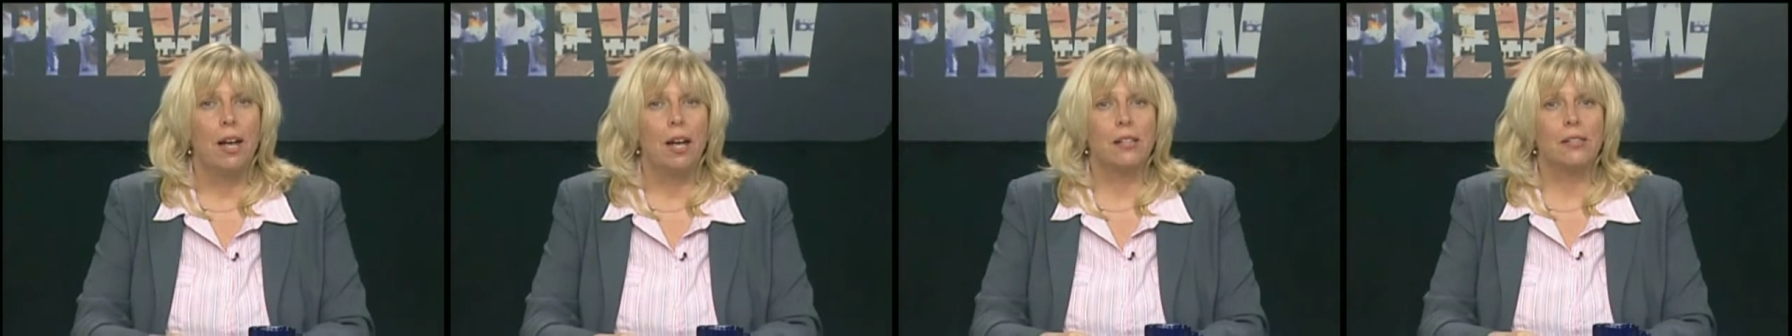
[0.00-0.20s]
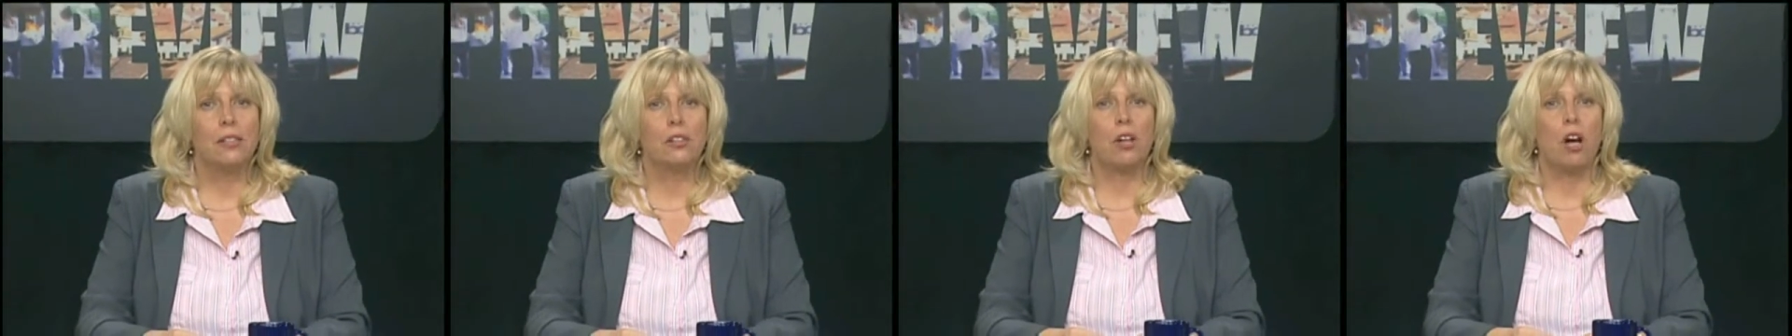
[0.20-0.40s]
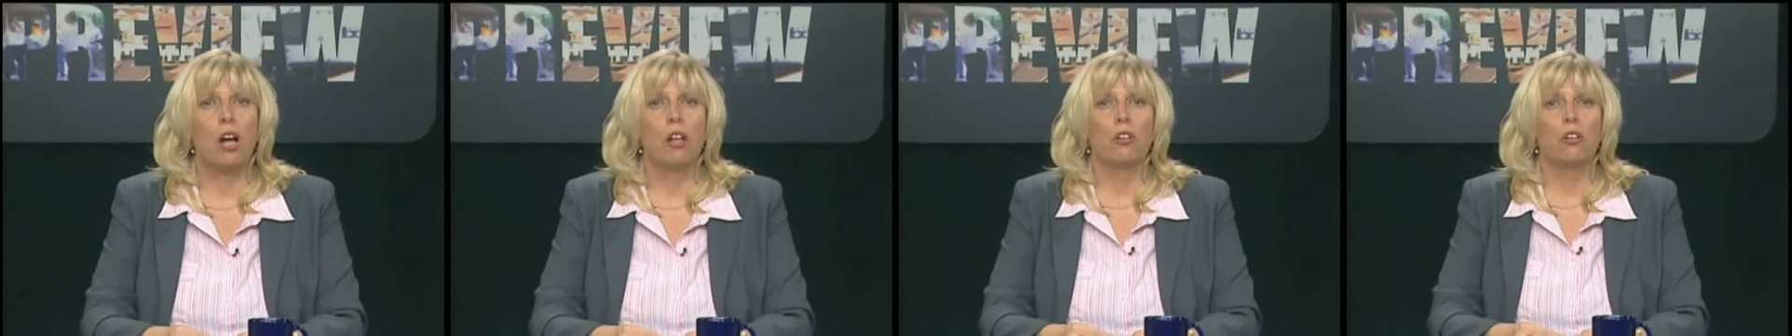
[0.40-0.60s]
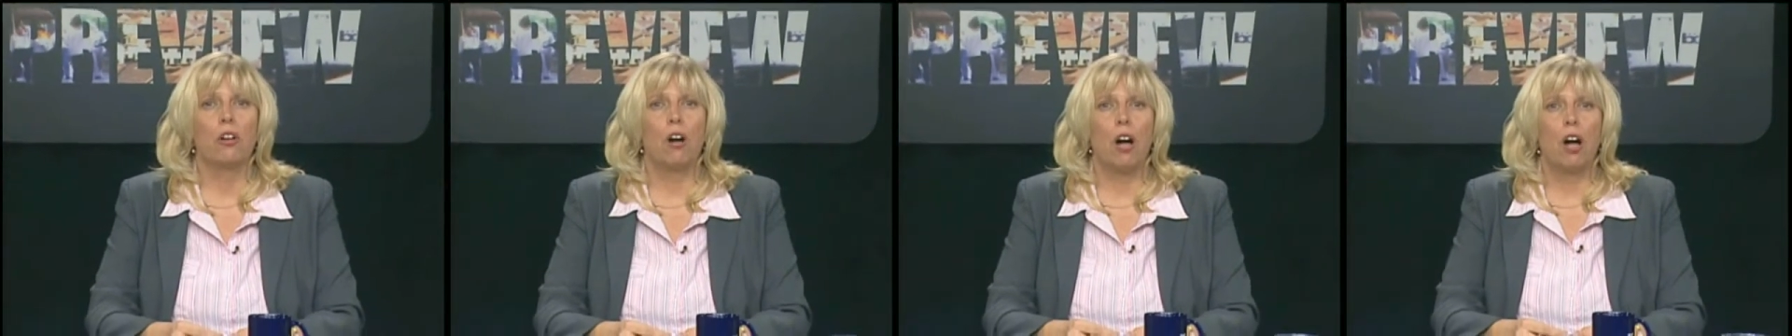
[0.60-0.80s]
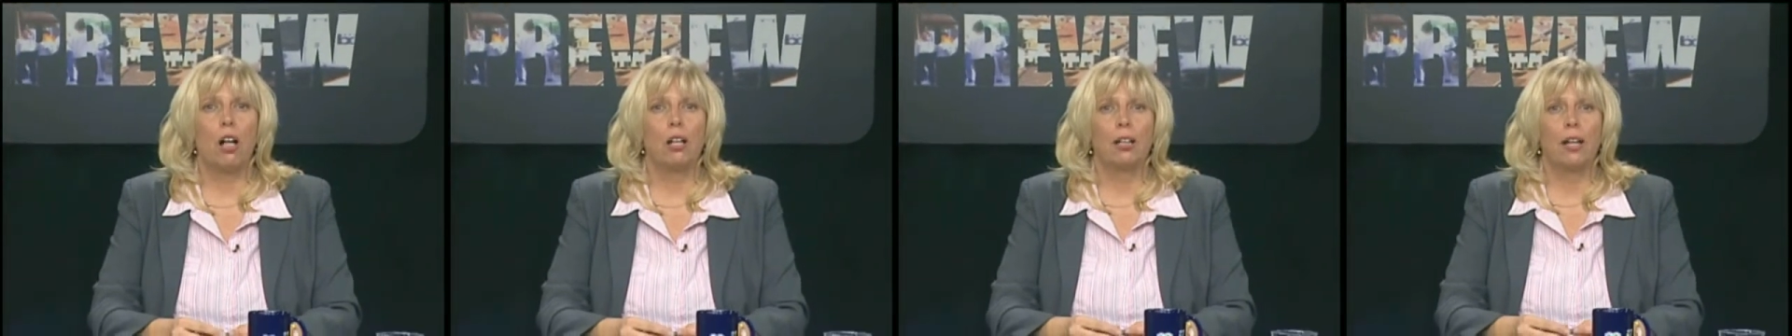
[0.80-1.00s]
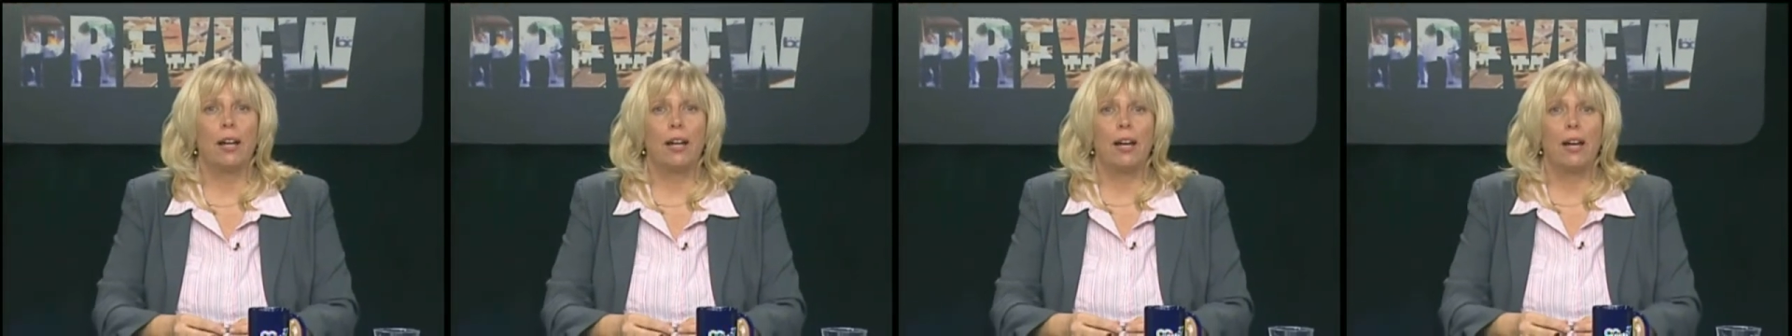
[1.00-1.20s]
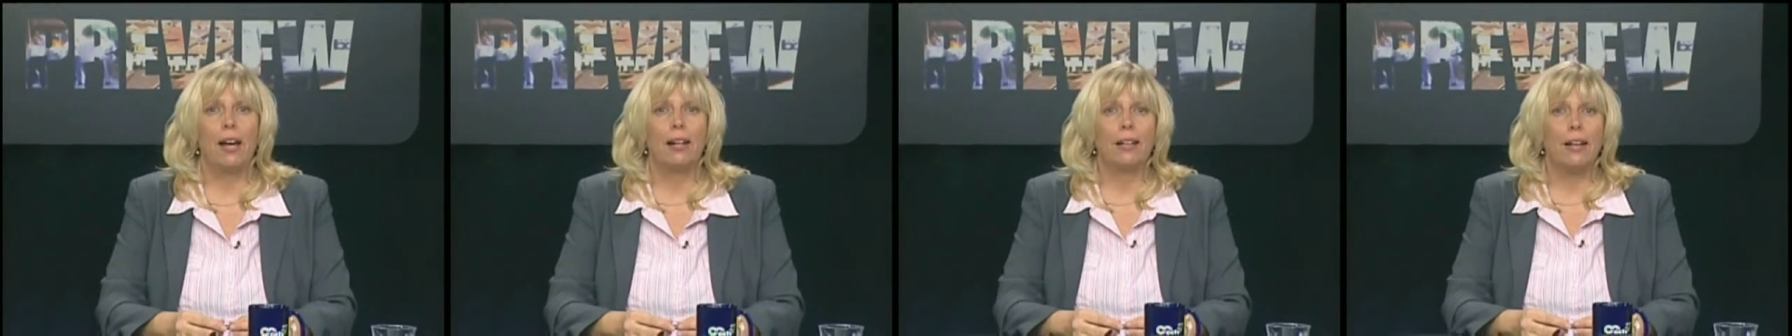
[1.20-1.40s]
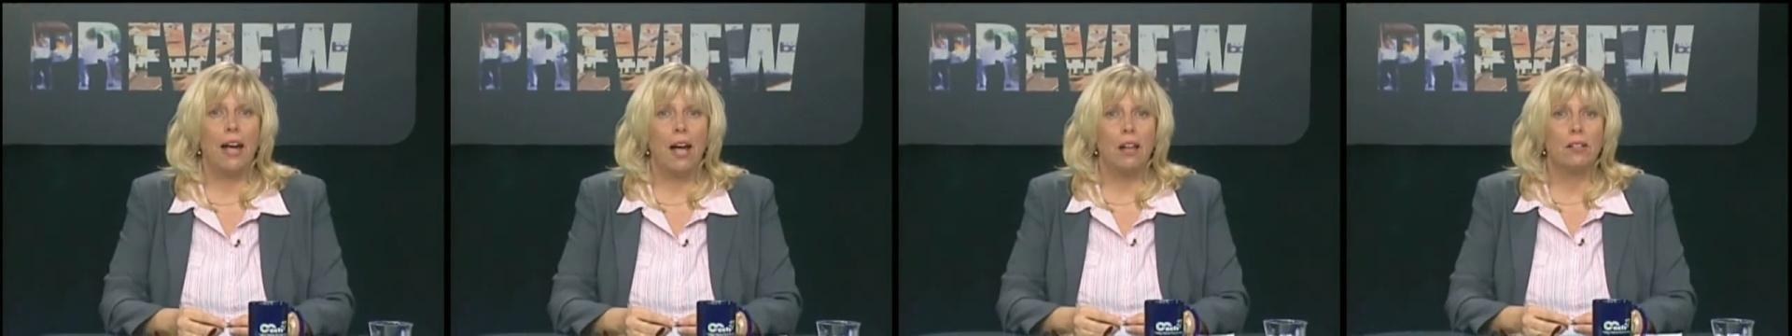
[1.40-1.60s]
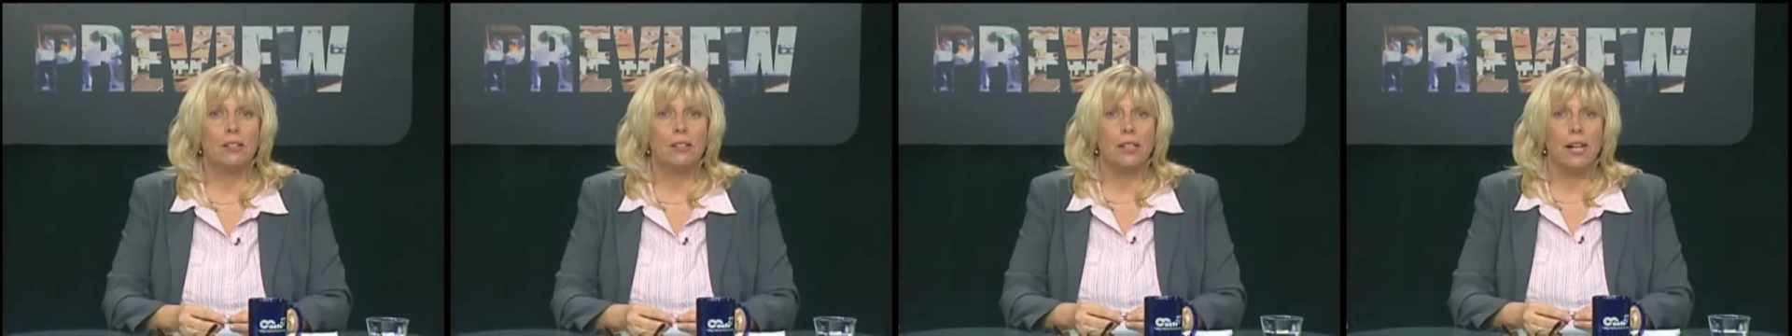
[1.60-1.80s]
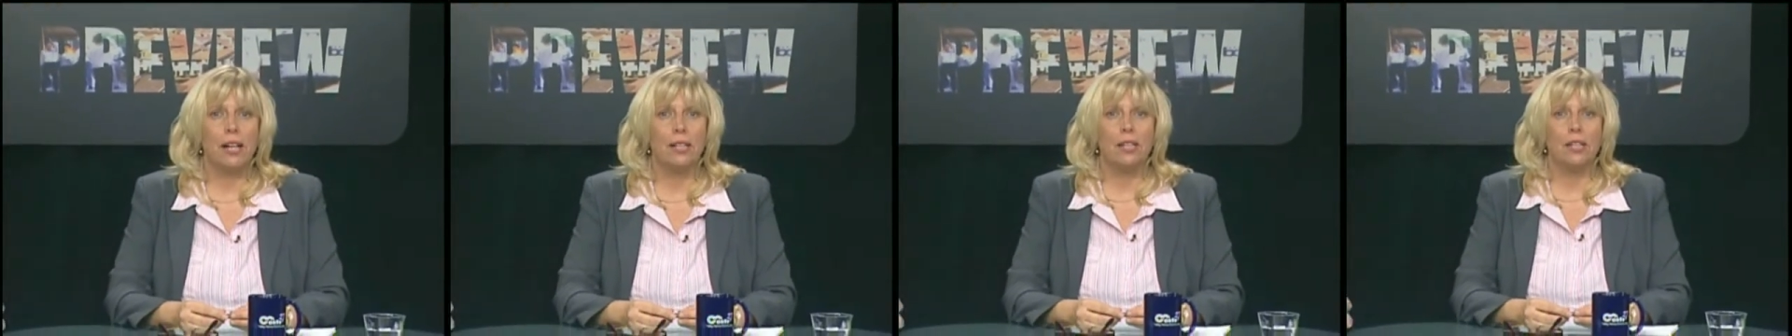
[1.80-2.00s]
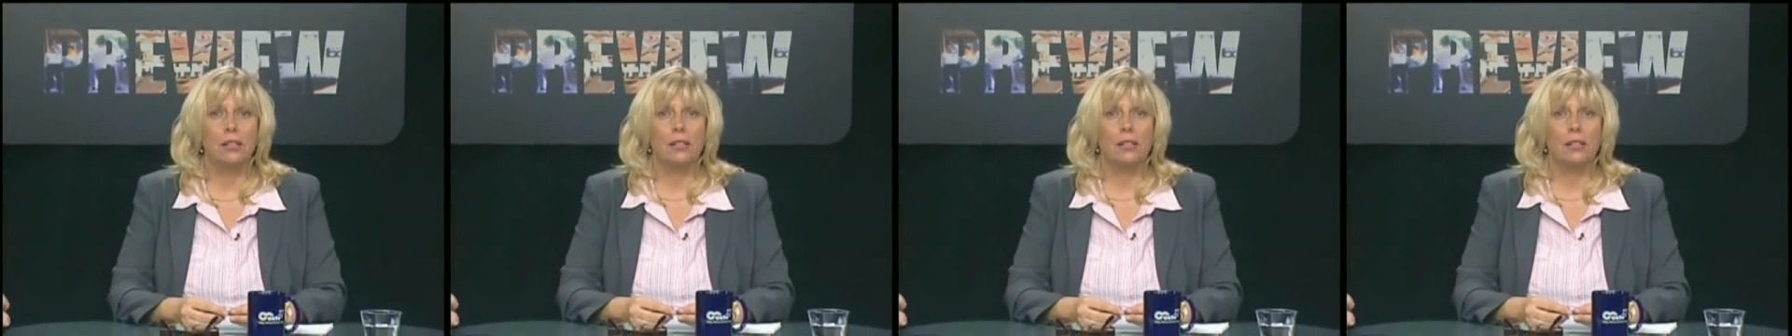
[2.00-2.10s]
and Scholar Ollie at Cal State